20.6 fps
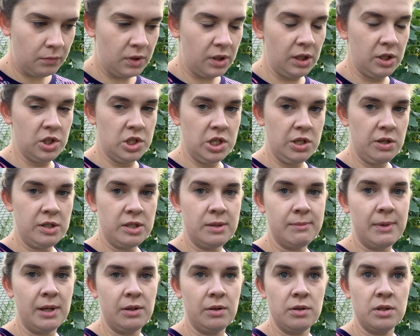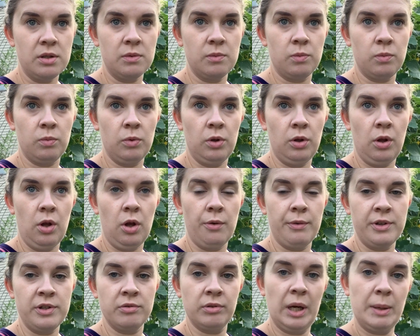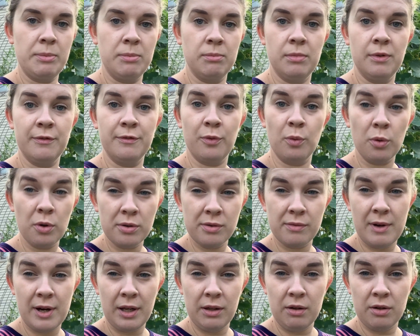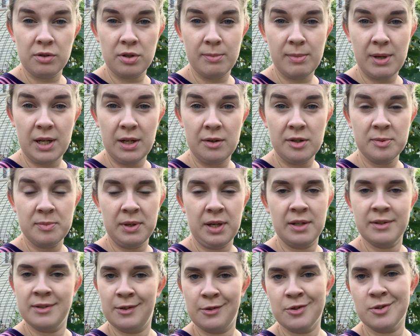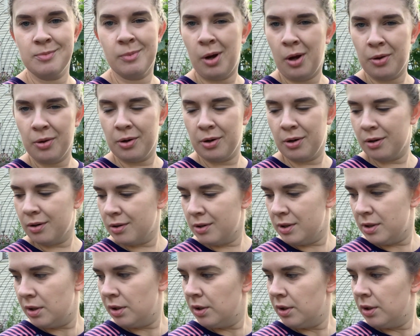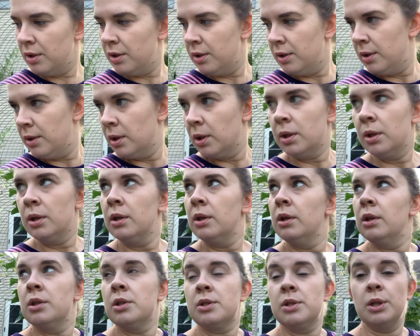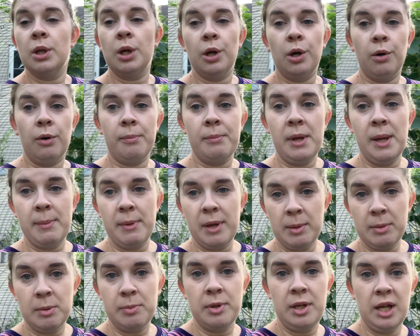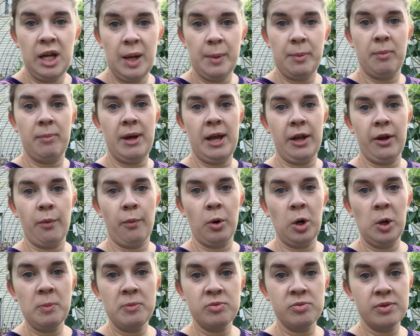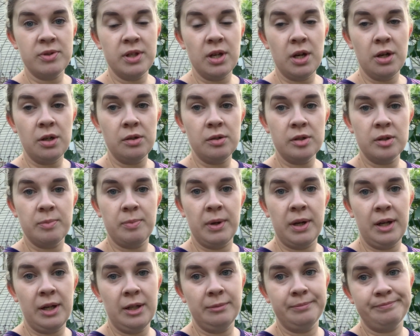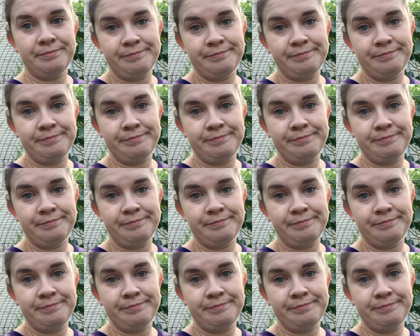And cherry tomatoes will always ripen before the regular tomatoes because they're smaller. So maybe I'm opening up a bag of worms with those, but